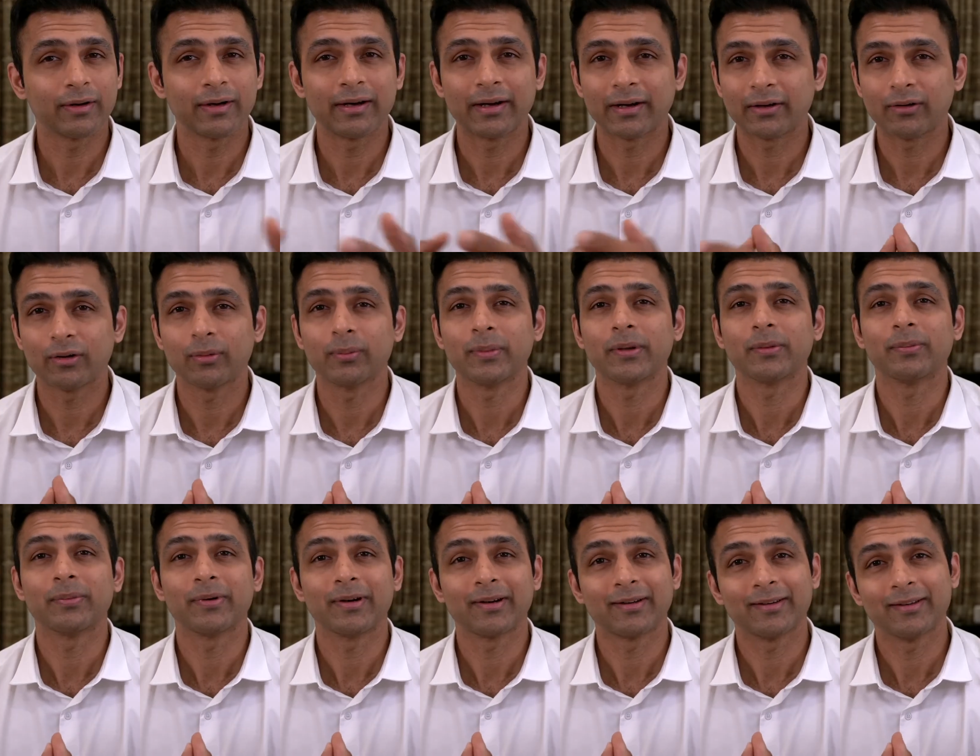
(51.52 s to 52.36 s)
an ectopic
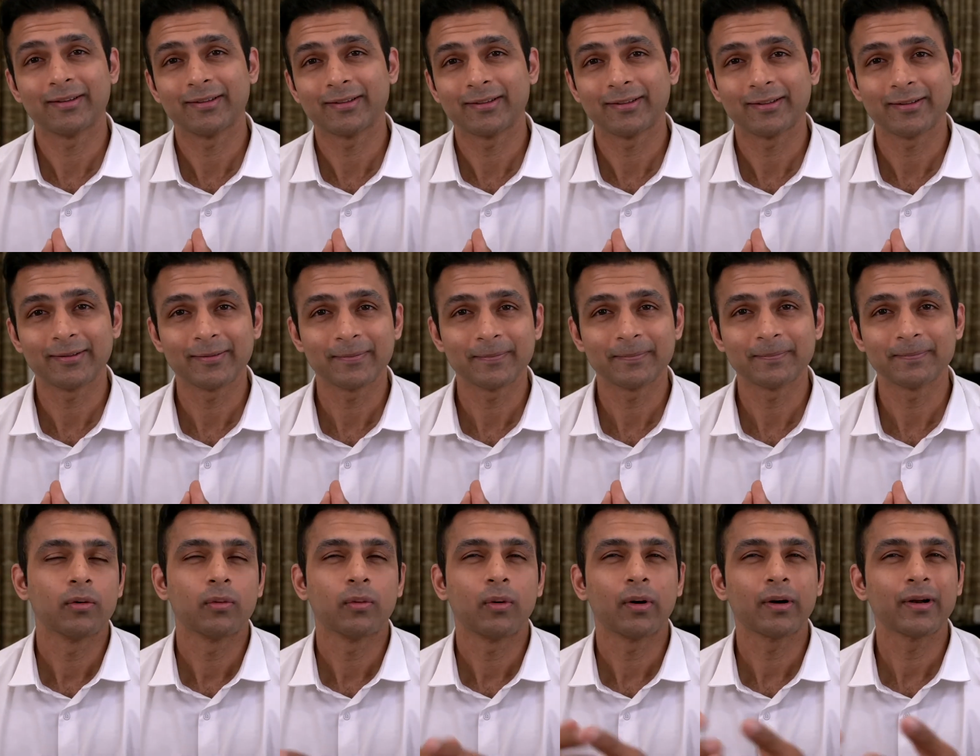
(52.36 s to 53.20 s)
pregnancy.
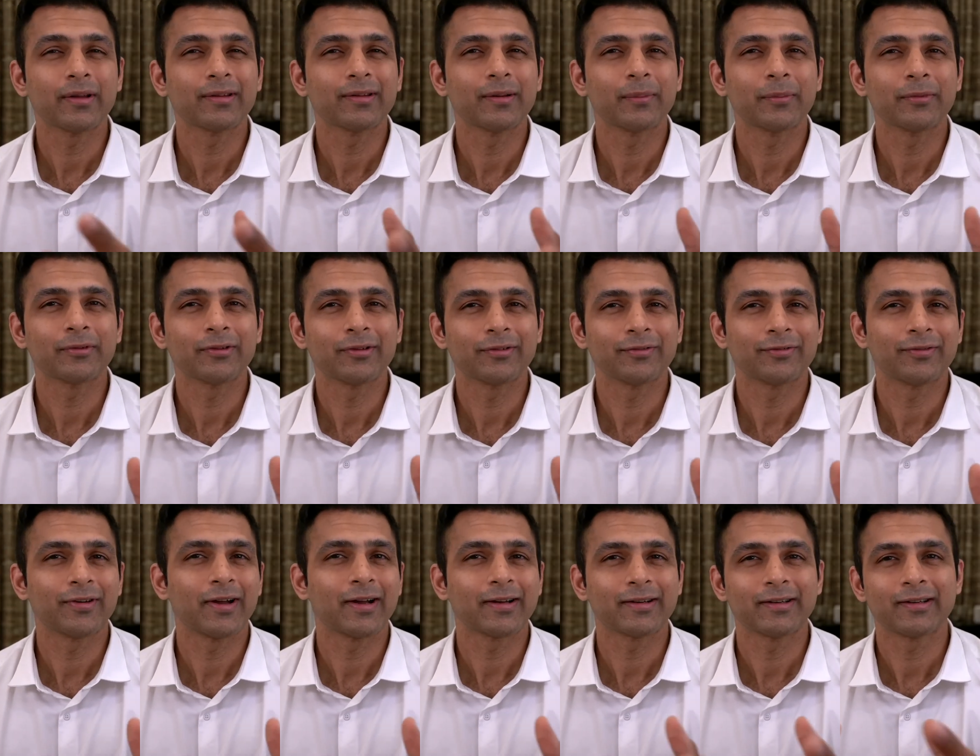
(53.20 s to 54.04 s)
What are some of the
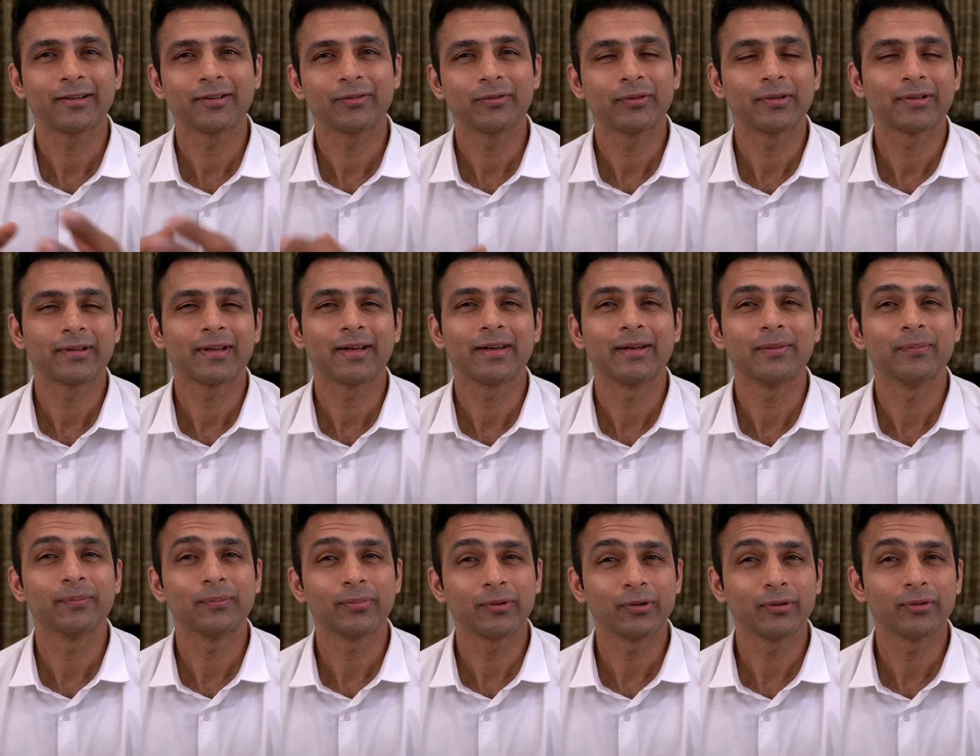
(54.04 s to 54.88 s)
factors which can
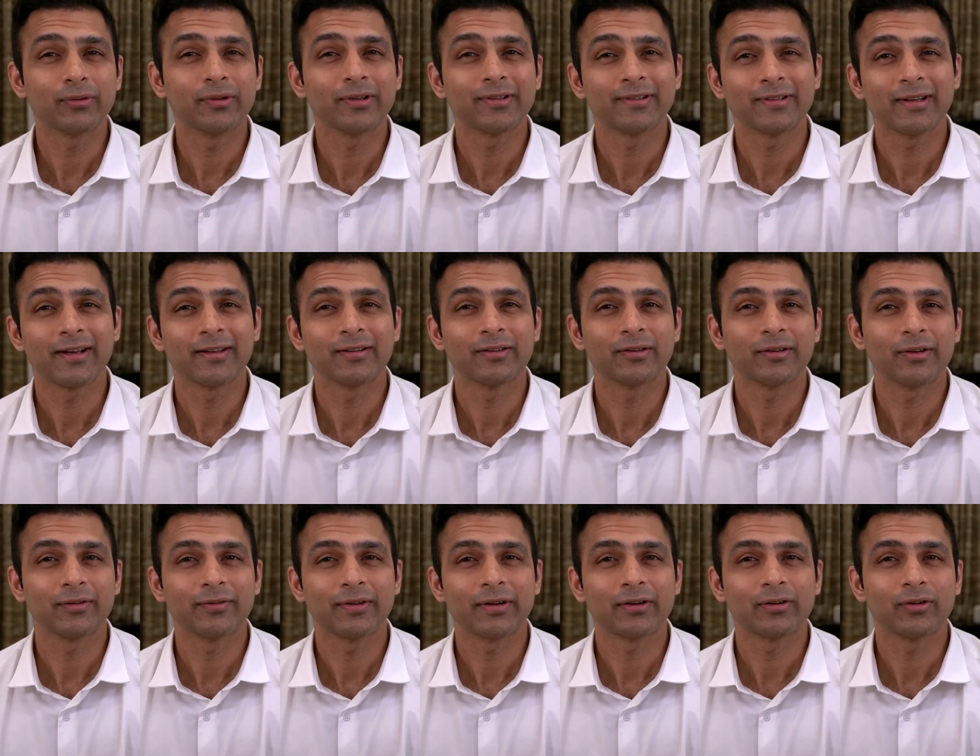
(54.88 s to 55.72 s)
improve the chances
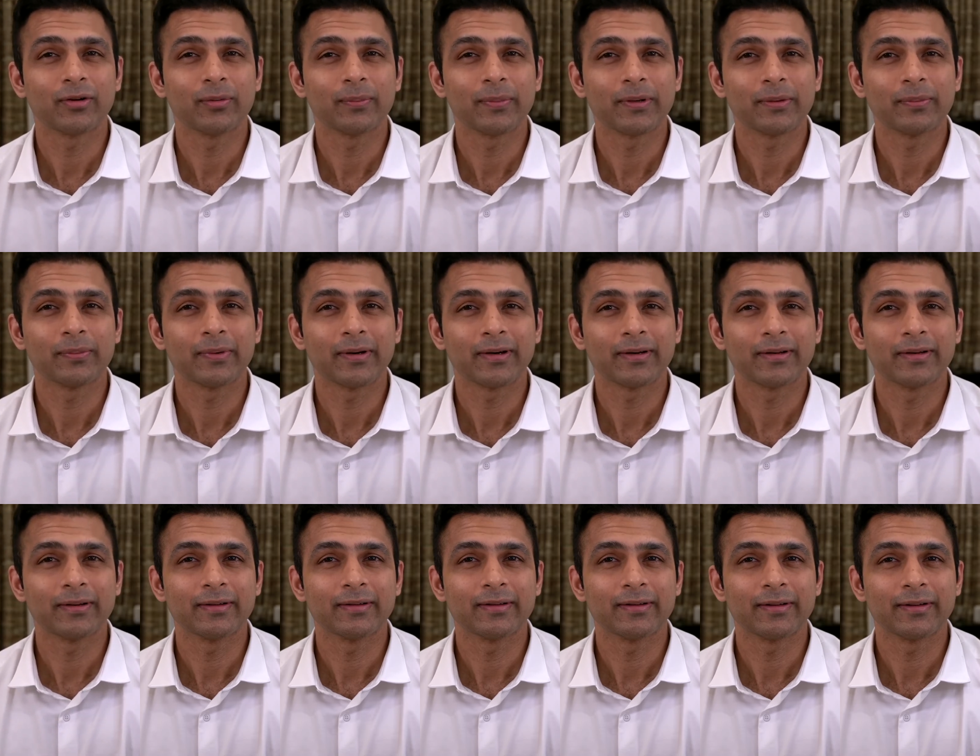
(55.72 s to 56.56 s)
of ectopic
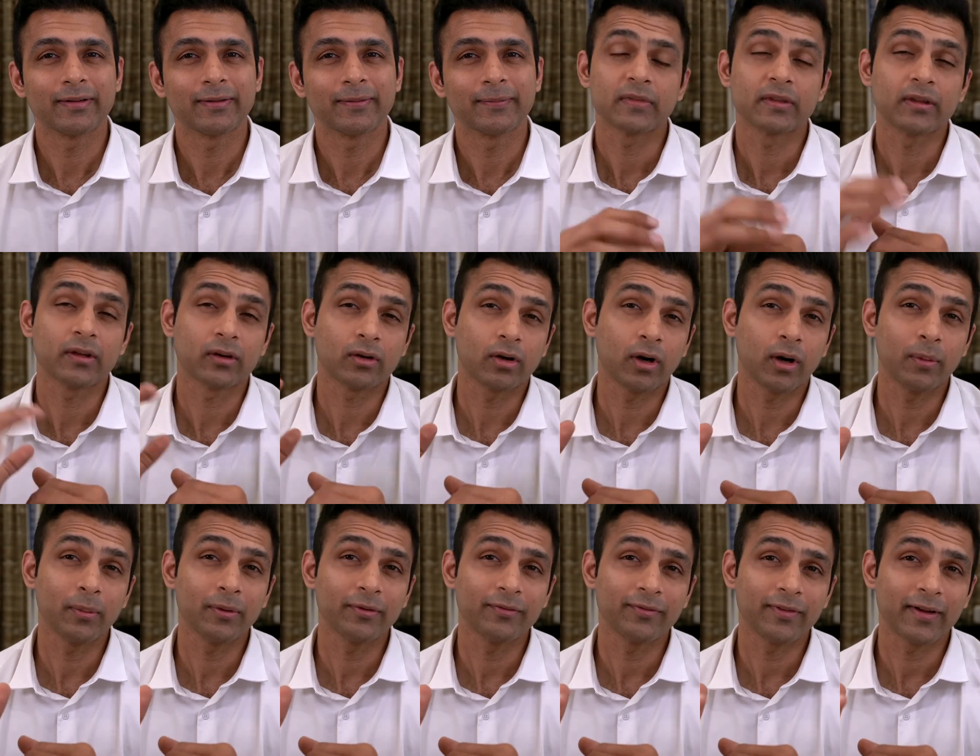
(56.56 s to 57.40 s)
pregnancy? The
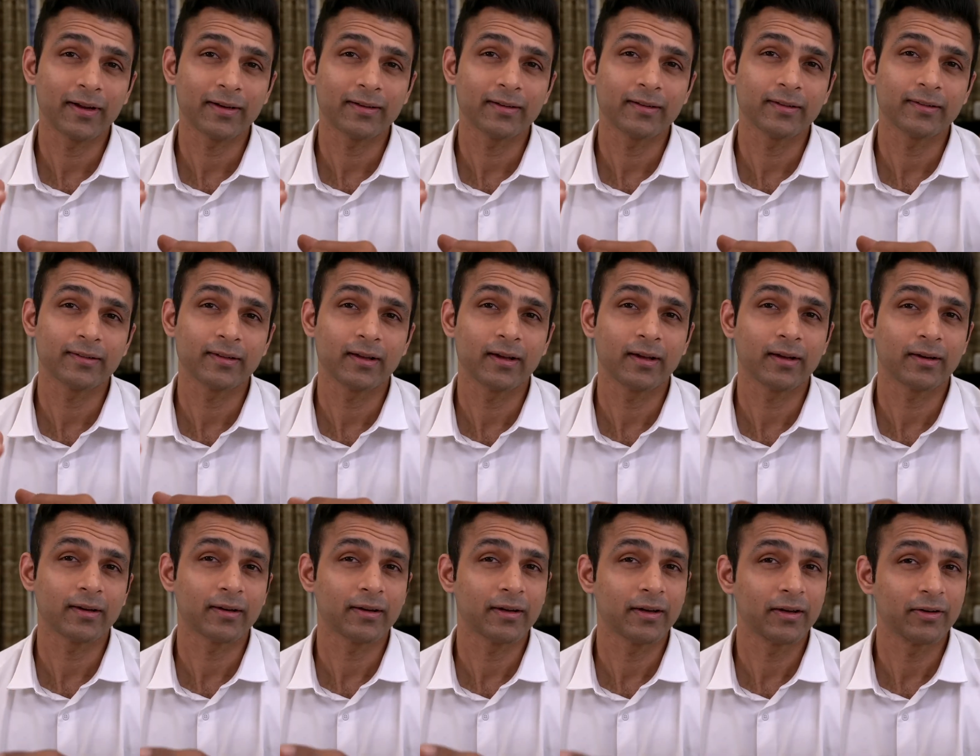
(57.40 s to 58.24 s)
common factors
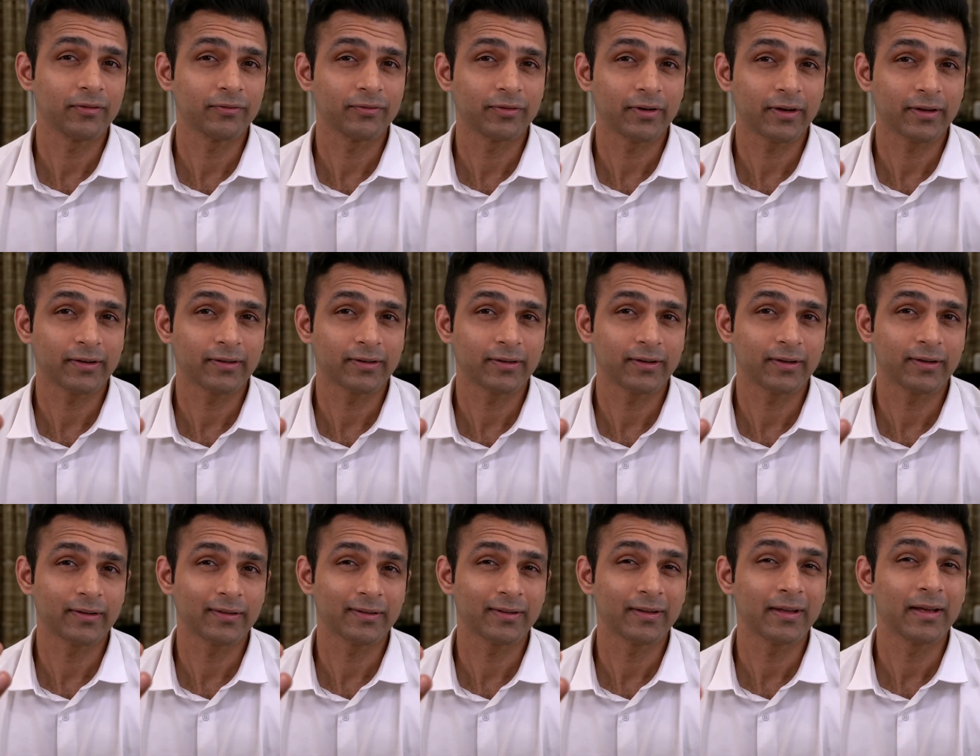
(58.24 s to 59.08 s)
are
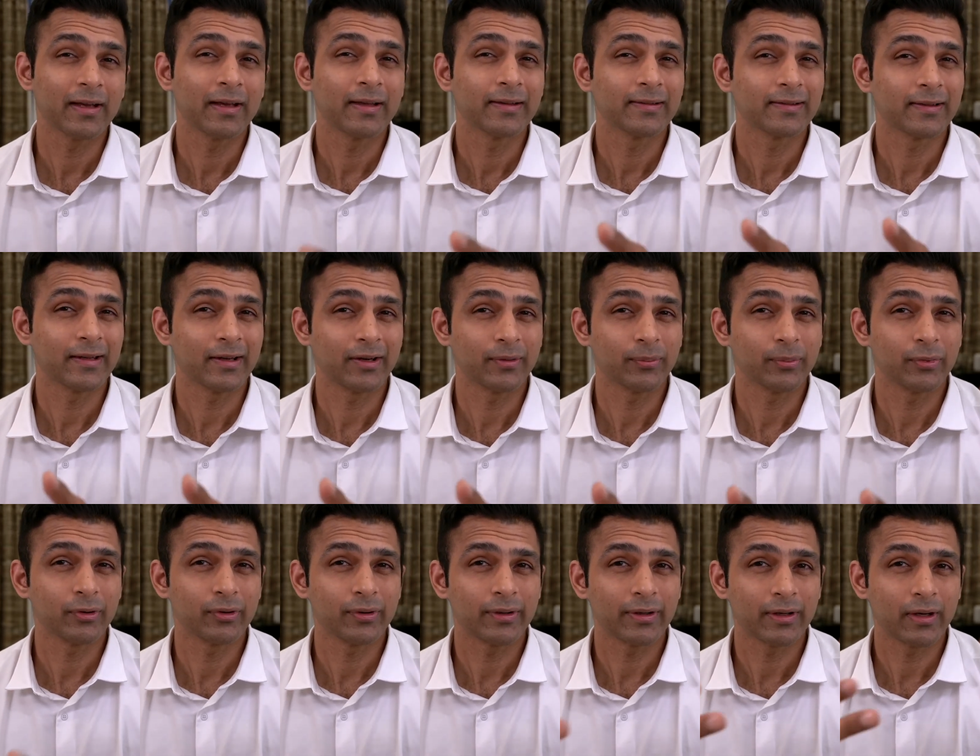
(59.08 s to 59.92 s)
infections,
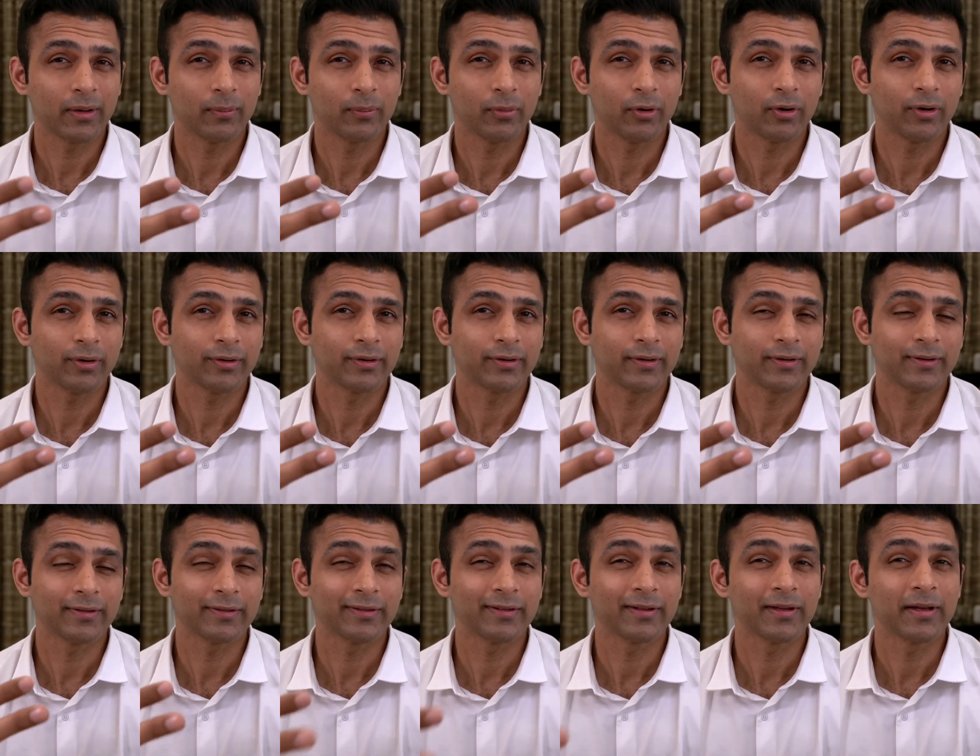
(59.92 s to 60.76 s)
therapeutic
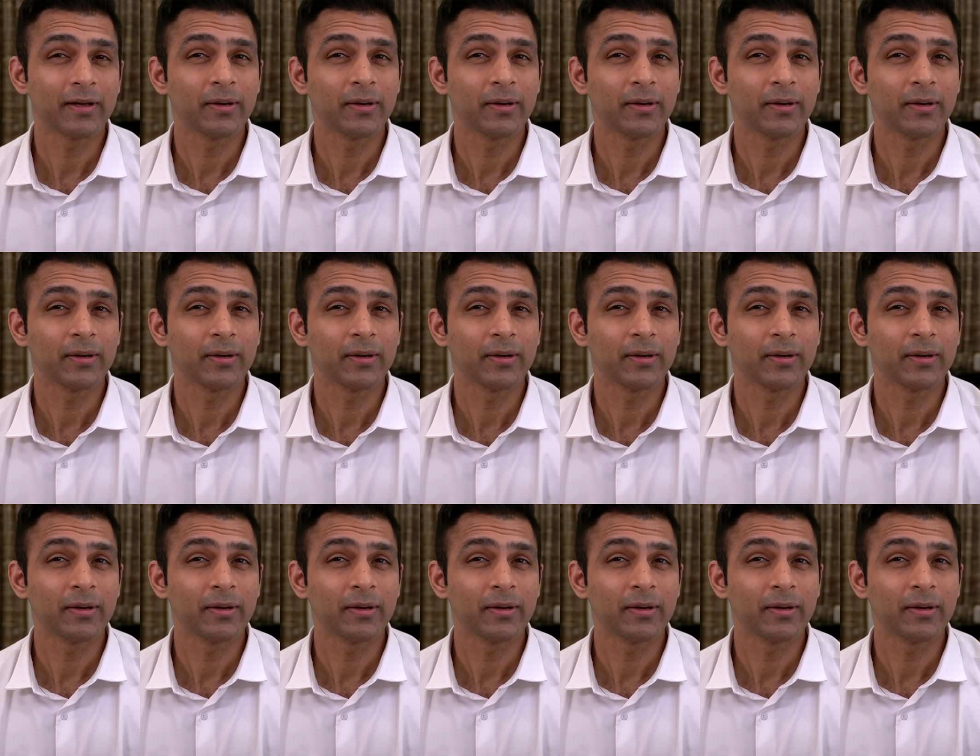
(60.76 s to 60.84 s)
abortions,